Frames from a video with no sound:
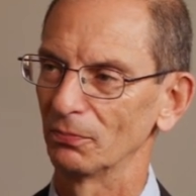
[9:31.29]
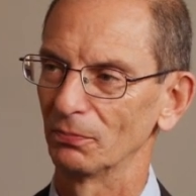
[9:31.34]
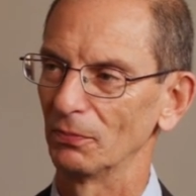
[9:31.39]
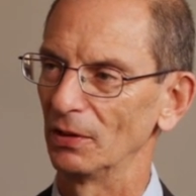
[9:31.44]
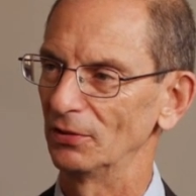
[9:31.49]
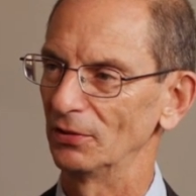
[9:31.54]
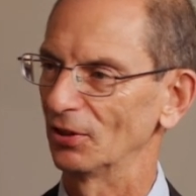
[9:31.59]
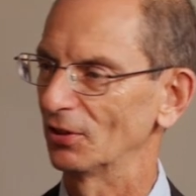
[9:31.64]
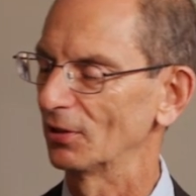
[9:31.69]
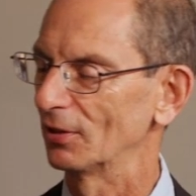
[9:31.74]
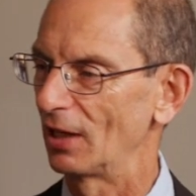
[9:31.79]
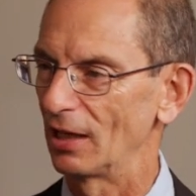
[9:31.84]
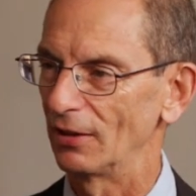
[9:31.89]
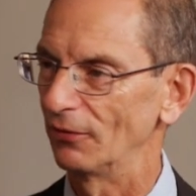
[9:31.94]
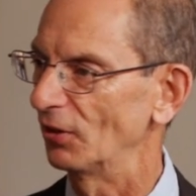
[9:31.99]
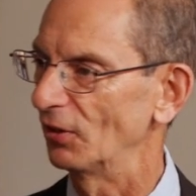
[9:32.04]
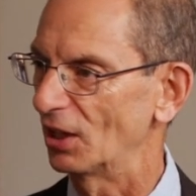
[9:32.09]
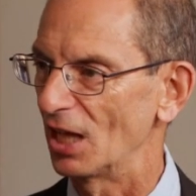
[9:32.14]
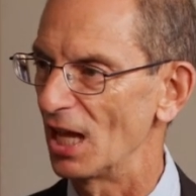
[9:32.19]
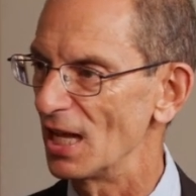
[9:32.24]
It's a kind
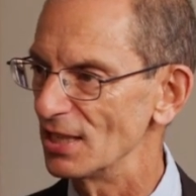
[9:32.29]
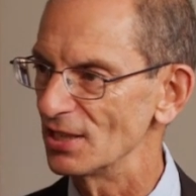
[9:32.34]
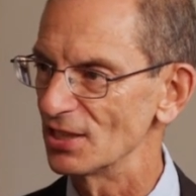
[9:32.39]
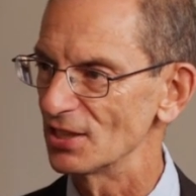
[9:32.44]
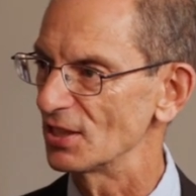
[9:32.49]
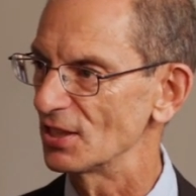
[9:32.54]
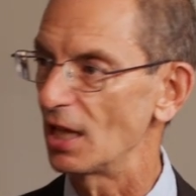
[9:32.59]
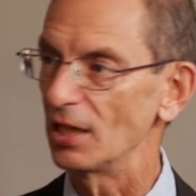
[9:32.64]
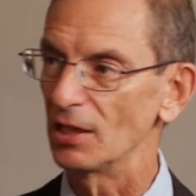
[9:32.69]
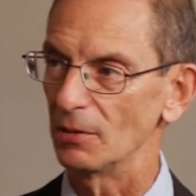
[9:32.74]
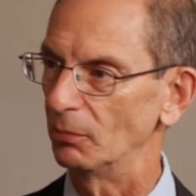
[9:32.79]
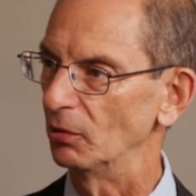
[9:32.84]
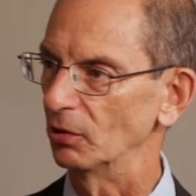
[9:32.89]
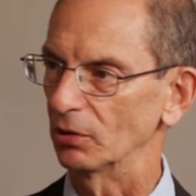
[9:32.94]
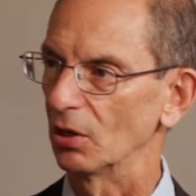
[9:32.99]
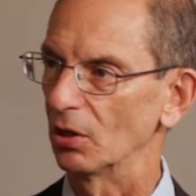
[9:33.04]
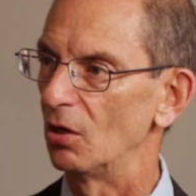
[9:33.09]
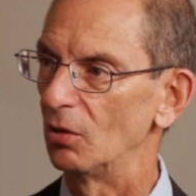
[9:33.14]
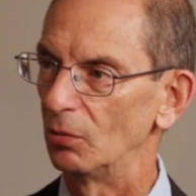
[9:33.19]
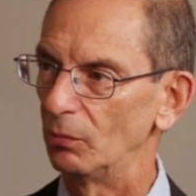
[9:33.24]
of a case study
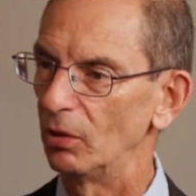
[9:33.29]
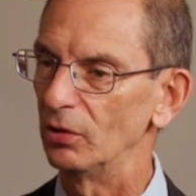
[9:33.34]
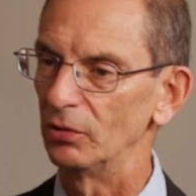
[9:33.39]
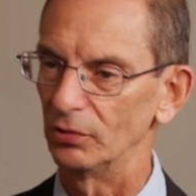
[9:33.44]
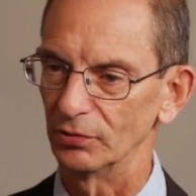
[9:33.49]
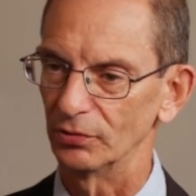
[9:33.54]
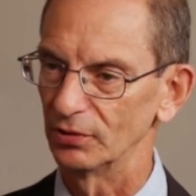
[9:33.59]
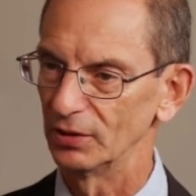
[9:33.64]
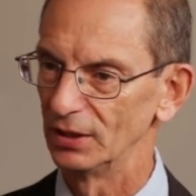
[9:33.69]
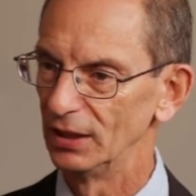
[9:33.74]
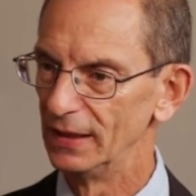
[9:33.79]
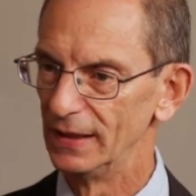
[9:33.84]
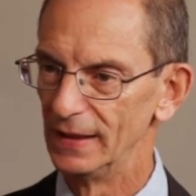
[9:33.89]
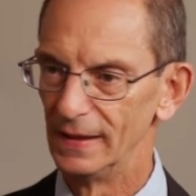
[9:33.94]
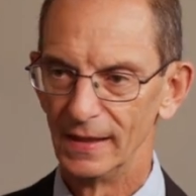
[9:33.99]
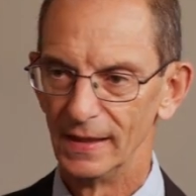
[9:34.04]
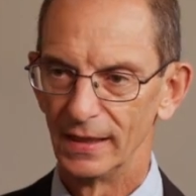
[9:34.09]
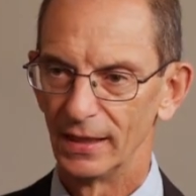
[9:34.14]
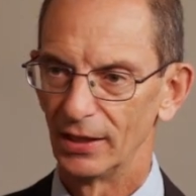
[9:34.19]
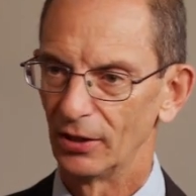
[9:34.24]
book almost.
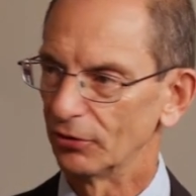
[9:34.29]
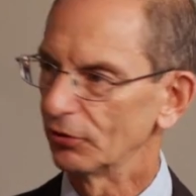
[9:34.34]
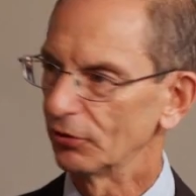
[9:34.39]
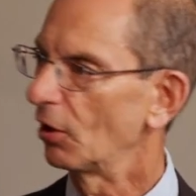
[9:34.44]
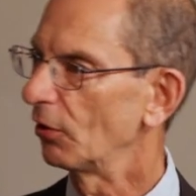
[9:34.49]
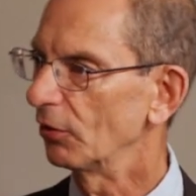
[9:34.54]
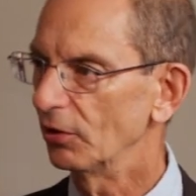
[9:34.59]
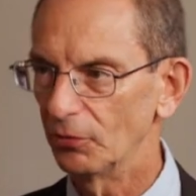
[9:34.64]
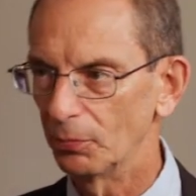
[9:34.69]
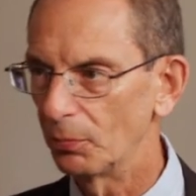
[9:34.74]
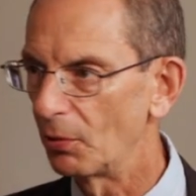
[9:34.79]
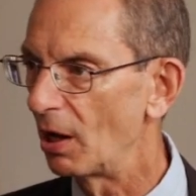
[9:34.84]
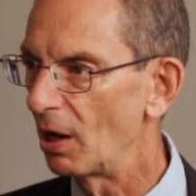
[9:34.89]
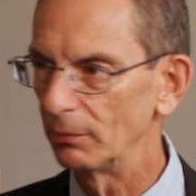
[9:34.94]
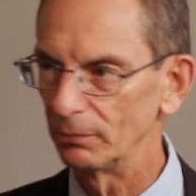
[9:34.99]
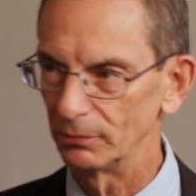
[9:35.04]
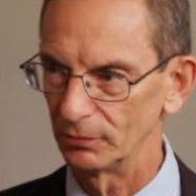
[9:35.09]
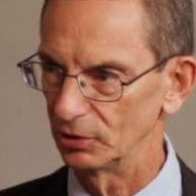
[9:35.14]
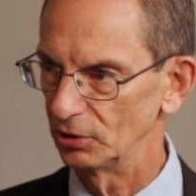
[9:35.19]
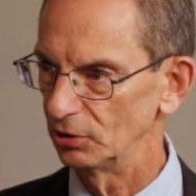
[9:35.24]
Here's all these
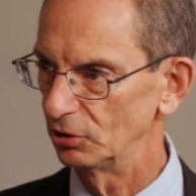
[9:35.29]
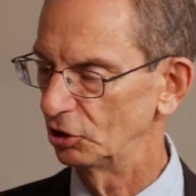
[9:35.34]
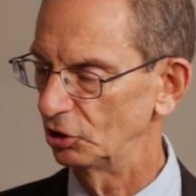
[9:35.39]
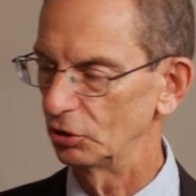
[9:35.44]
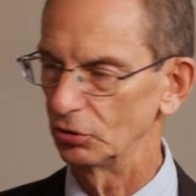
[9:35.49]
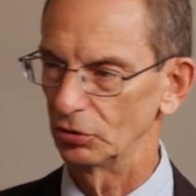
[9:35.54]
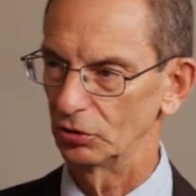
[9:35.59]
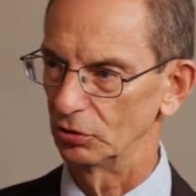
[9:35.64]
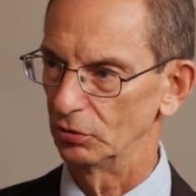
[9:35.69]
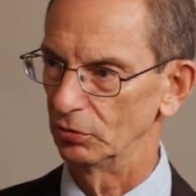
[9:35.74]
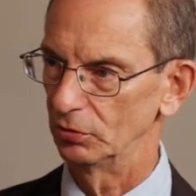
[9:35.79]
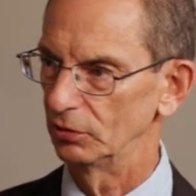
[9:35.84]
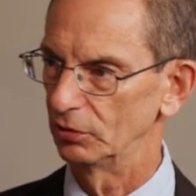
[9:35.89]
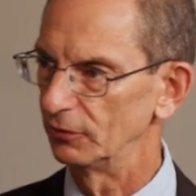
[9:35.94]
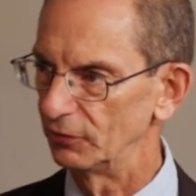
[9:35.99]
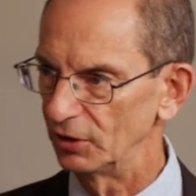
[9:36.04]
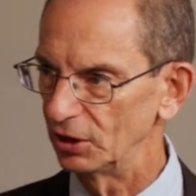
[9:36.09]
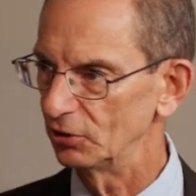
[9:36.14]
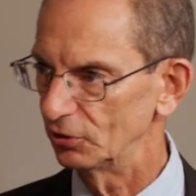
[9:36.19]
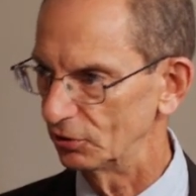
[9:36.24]
problems in the churches:
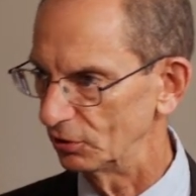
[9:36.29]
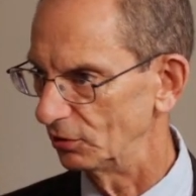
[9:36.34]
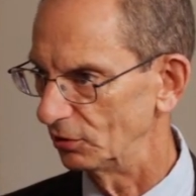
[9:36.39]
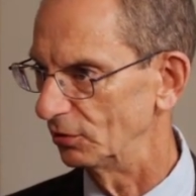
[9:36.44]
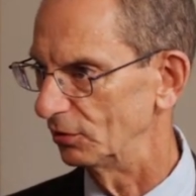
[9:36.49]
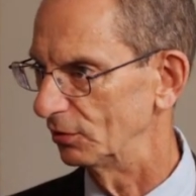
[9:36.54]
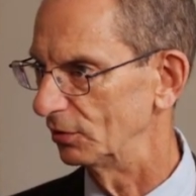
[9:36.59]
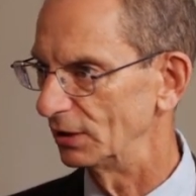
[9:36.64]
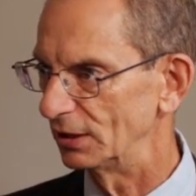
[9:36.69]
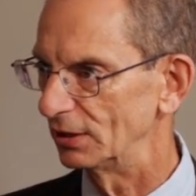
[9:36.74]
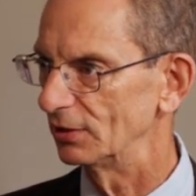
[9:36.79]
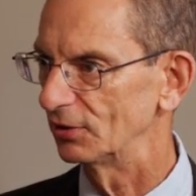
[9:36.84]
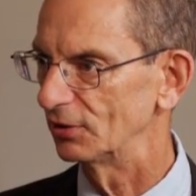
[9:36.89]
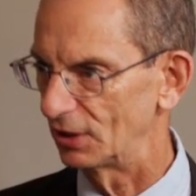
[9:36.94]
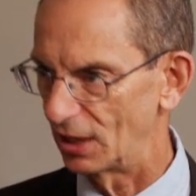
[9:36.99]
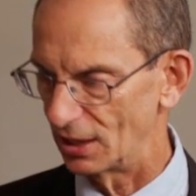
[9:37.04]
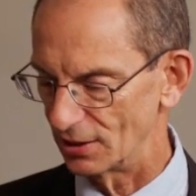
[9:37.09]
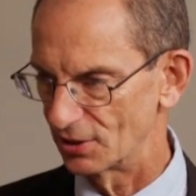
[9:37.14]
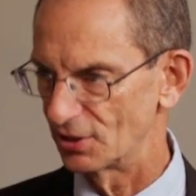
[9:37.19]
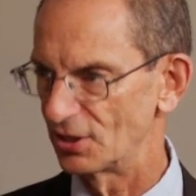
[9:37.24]
divisions,
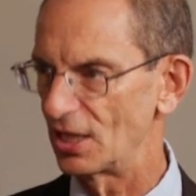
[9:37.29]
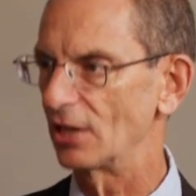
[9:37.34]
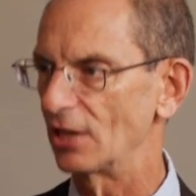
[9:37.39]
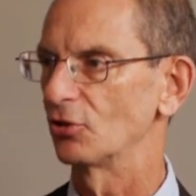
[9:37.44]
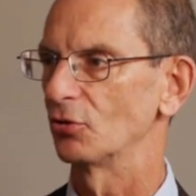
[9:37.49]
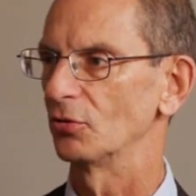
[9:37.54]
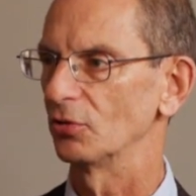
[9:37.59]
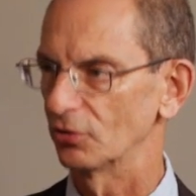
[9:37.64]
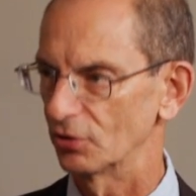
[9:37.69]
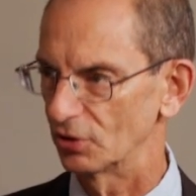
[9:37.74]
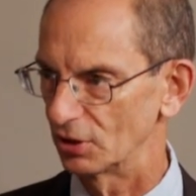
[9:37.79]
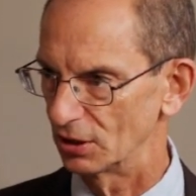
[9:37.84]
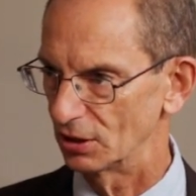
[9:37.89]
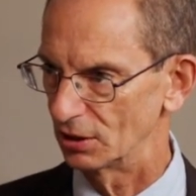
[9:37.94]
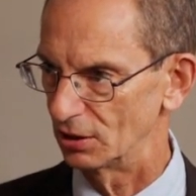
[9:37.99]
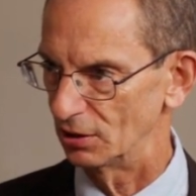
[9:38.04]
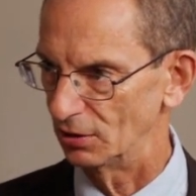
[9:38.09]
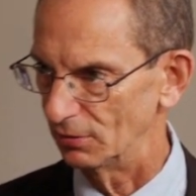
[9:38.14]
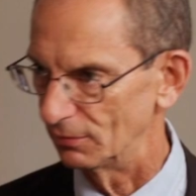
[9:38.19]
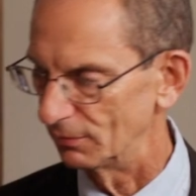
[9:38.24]
incest, sexual
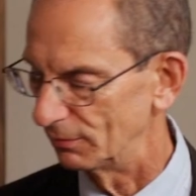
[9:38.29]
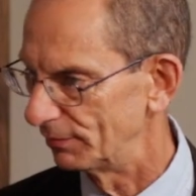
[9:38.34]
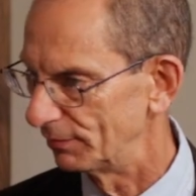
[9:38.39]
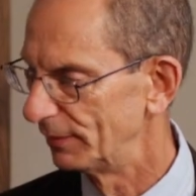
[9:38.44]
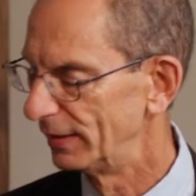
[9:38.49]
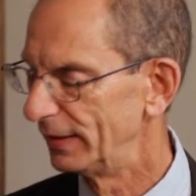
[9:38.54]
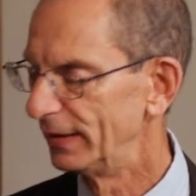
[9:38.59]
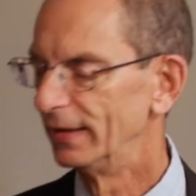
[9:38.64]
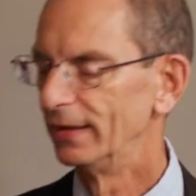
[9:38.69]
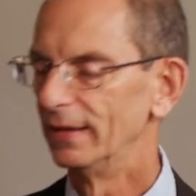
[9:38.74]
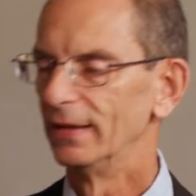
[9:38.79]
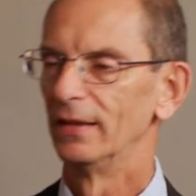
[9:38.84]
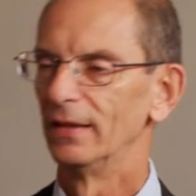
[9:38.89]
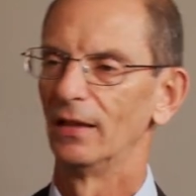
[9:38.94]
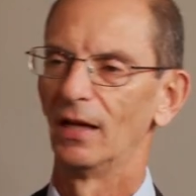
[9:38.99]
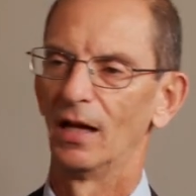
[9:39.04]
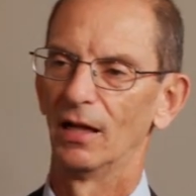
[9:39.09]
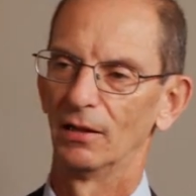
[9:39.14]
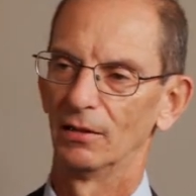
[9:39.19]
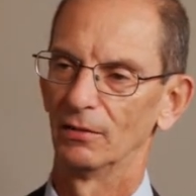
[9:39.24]
sin,
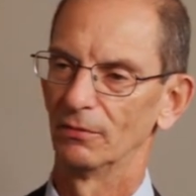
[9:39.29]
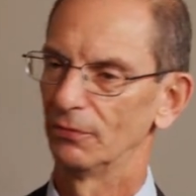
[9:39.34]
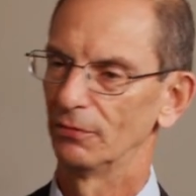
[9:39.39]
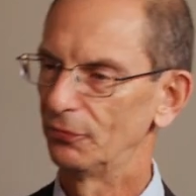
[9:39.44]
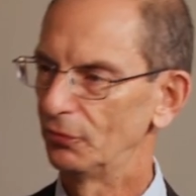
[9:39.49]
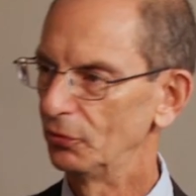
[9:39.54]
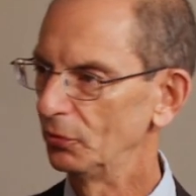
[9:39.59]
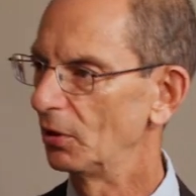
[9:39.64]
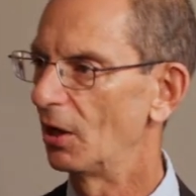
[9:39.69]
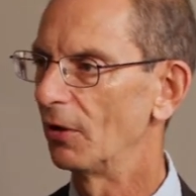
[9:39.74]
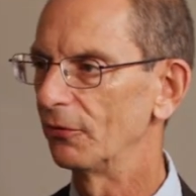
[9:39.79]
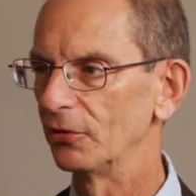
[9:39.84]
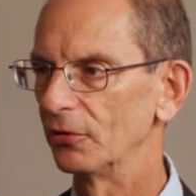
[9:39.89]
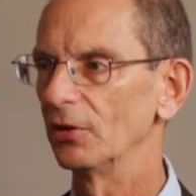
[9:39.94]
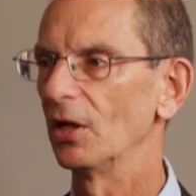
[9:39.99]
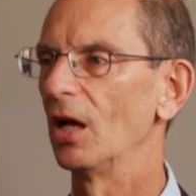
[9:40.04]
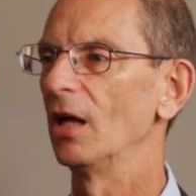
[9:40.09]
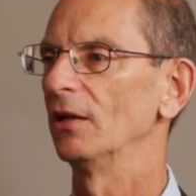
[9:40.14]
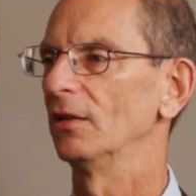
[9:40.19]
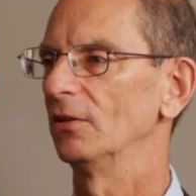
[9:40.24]
uh, food offered
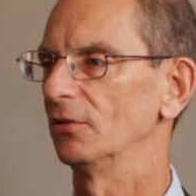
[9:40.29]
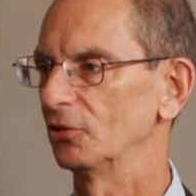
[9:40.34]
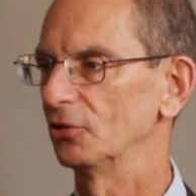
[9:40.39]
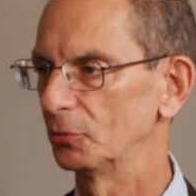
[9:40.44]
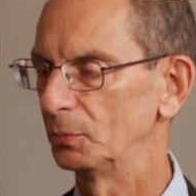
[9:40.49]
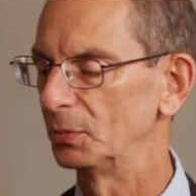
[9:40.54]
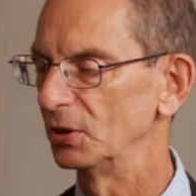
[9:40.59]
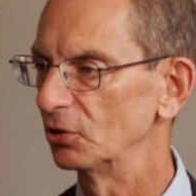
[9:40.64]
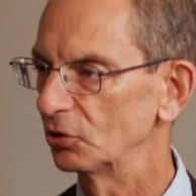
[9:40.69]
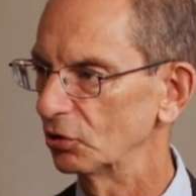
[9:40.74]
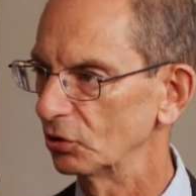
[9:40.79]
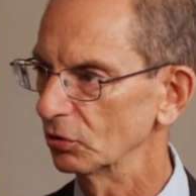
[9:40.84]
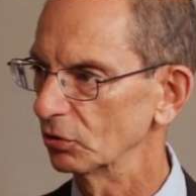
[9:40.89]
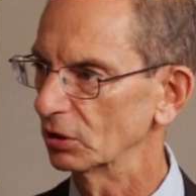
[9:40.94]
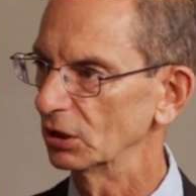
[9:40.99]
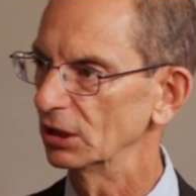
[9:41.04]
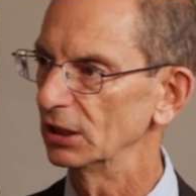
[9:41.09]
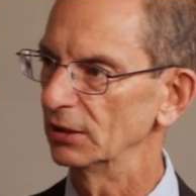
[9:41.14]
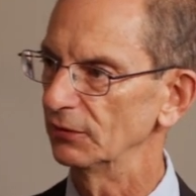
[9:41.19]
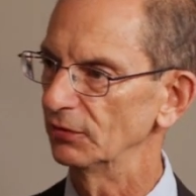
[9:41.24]
to idols, spiritual
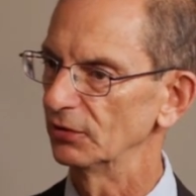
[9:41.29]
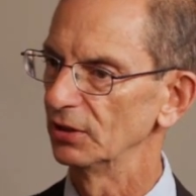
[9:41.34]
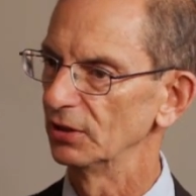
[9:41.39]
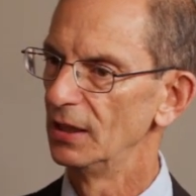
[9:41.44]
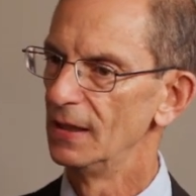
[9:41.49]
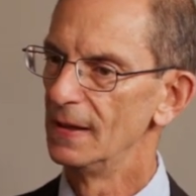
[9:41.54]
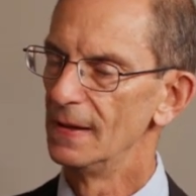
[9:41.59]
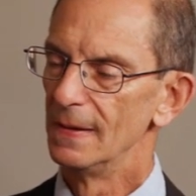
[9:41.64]
gifts.